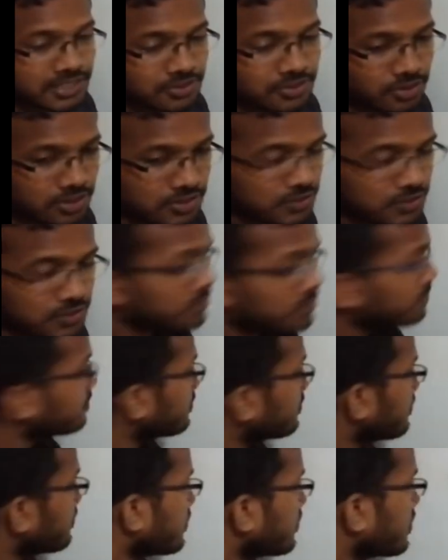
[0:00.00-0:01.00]
also.
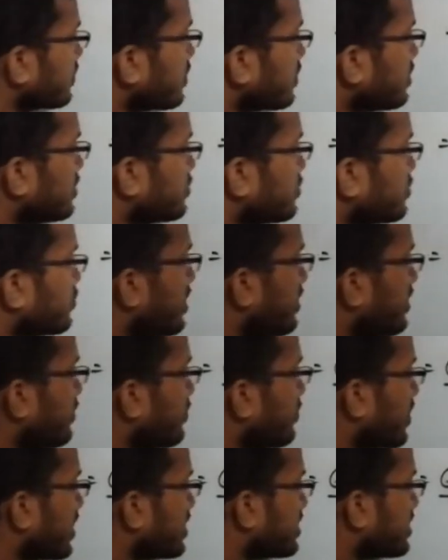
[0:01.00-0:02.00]
So then
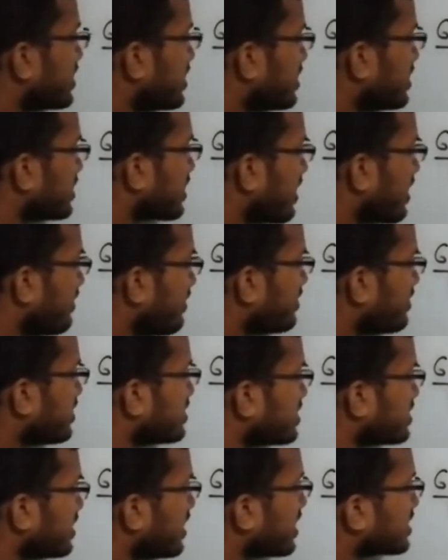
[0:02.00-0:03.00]
you can say the
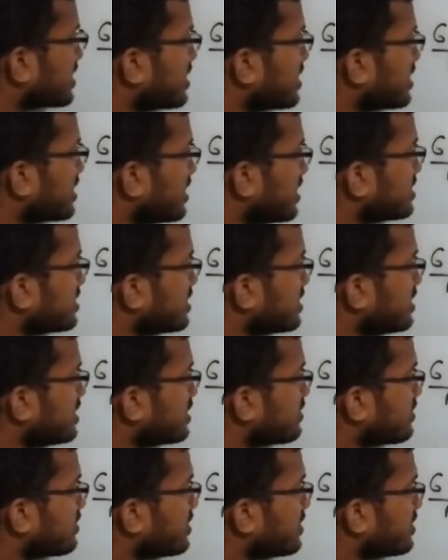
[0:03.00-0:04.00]
gravitational acceleration
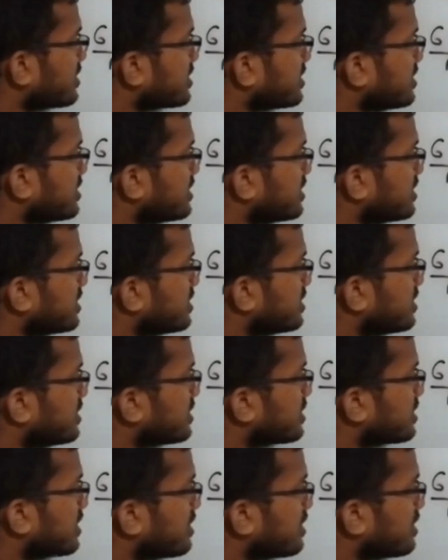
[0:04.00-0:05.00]
equals the
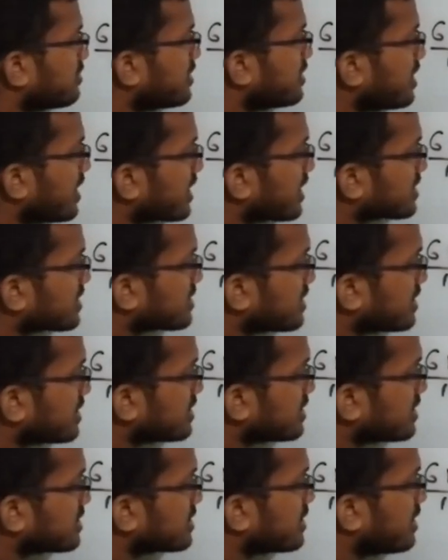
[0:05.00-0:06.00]
centripetal
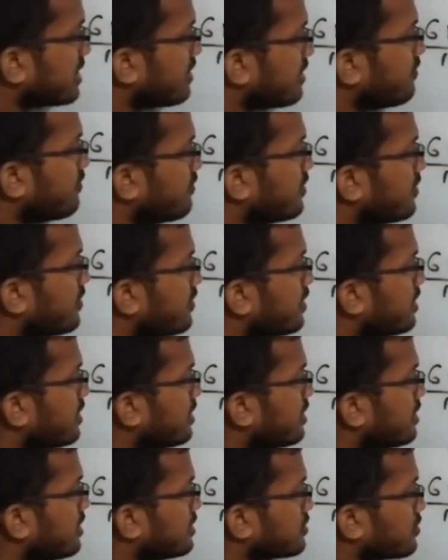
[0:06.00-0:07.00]
acceleration in,
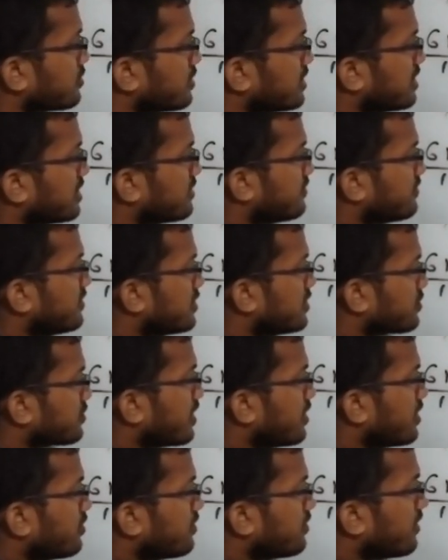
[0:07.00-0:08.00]
sorry, that's v
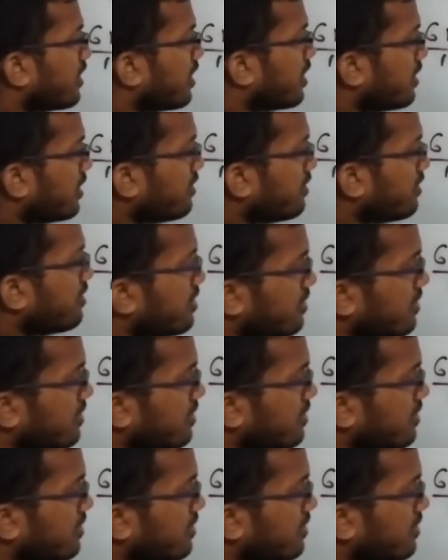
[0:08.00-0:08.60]
squared over r,